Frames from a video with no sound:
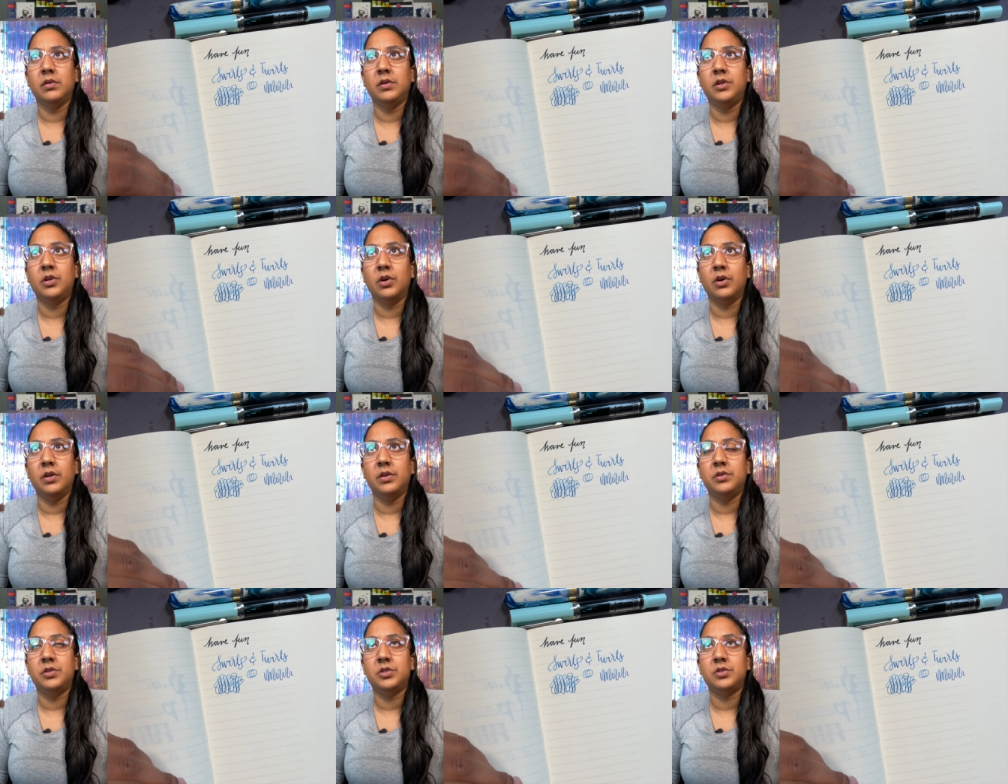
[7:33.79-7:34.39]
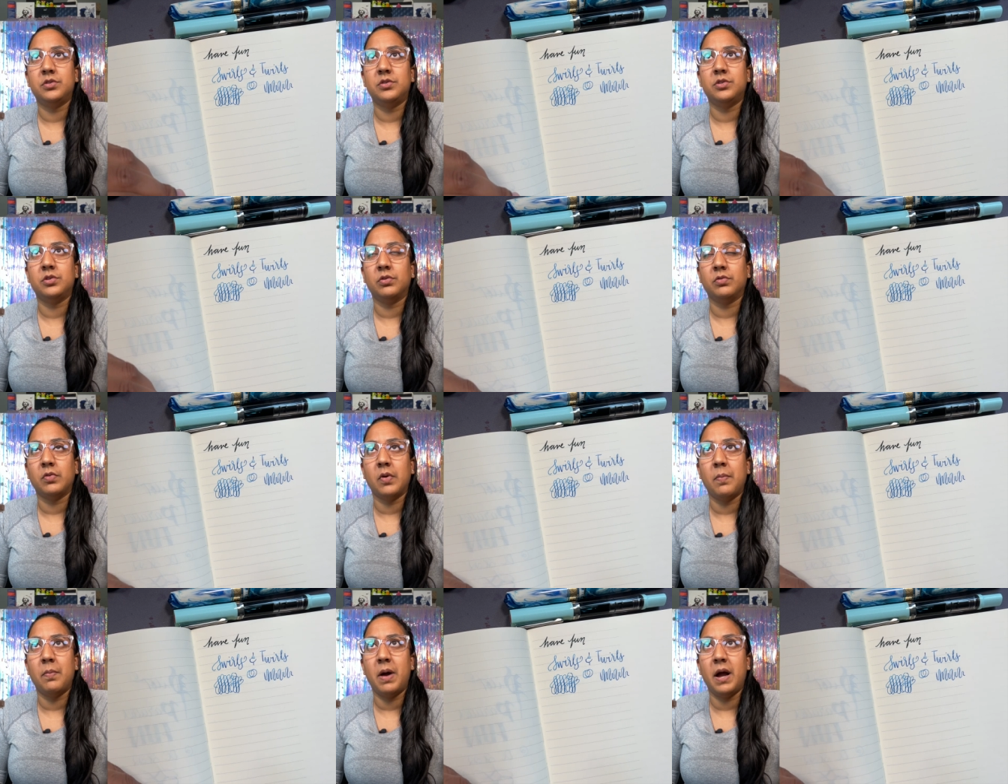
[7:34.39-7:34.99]
good to
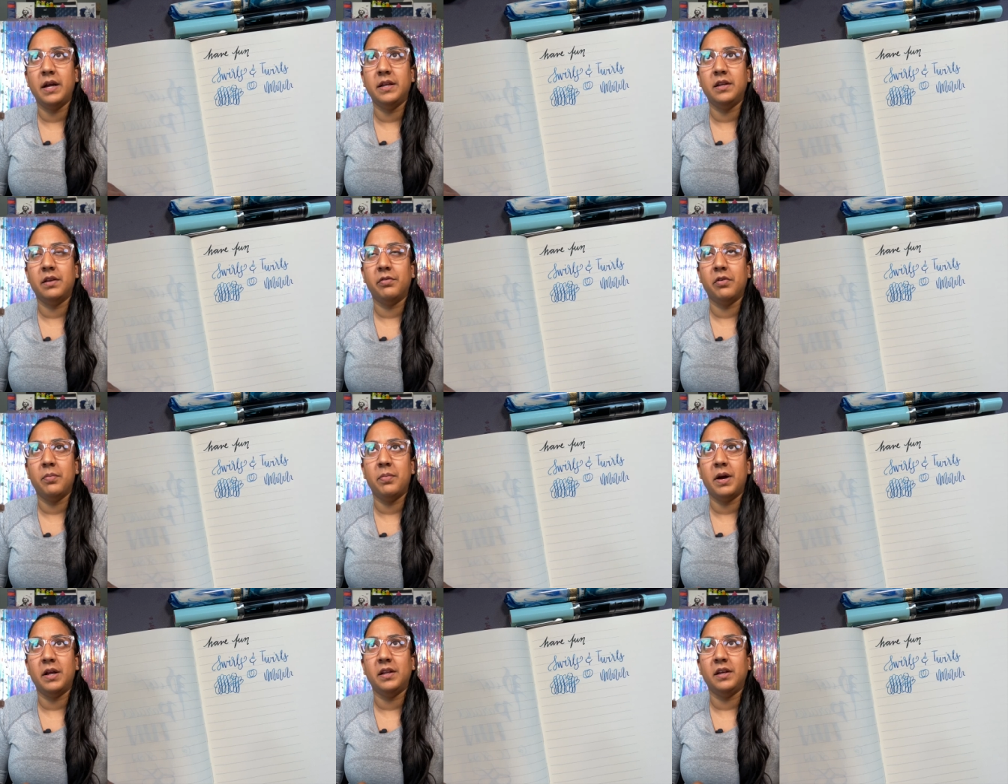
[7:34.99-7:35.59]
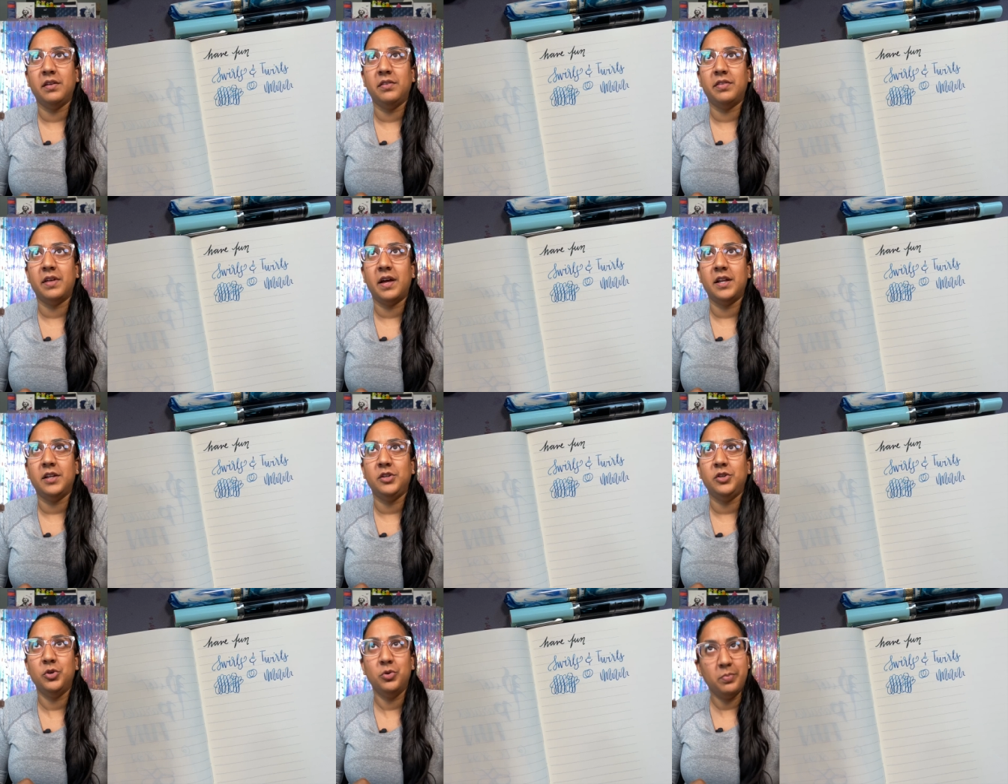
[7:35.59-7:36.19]
remind everybody
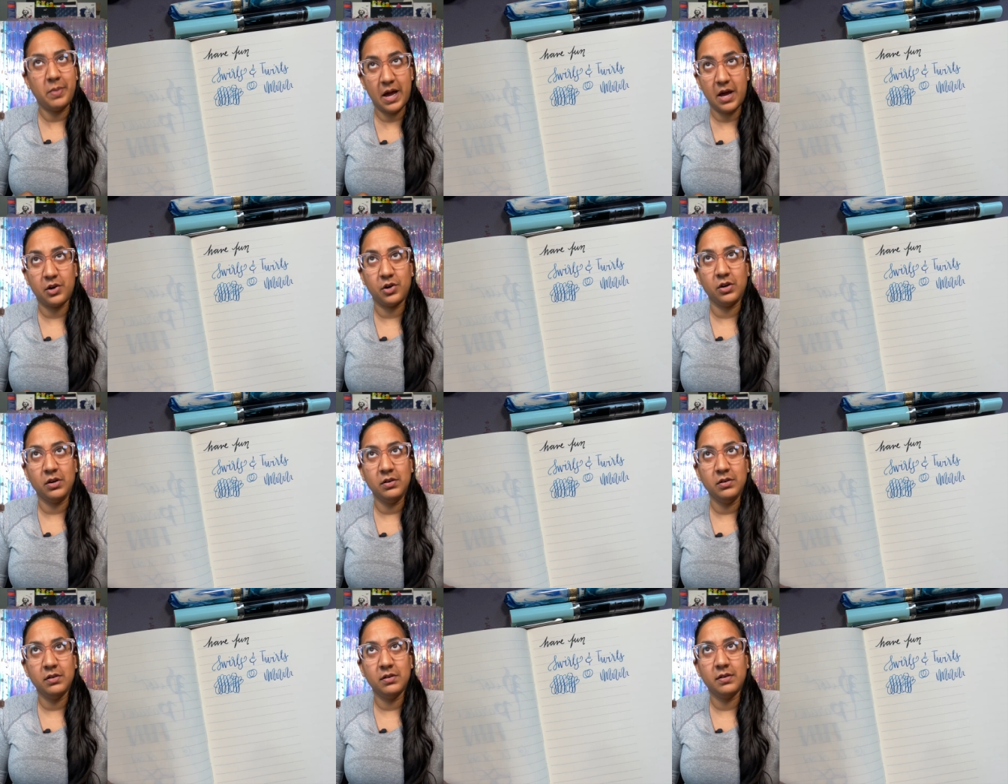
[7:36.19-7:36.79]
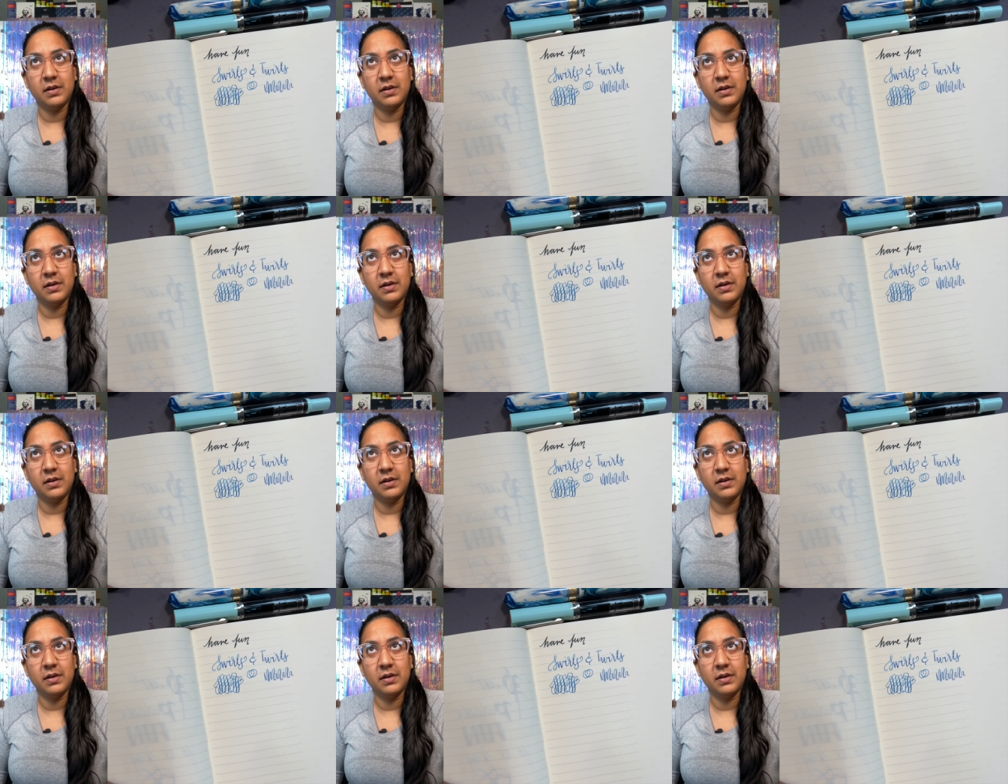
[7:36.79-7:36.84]
that you matter.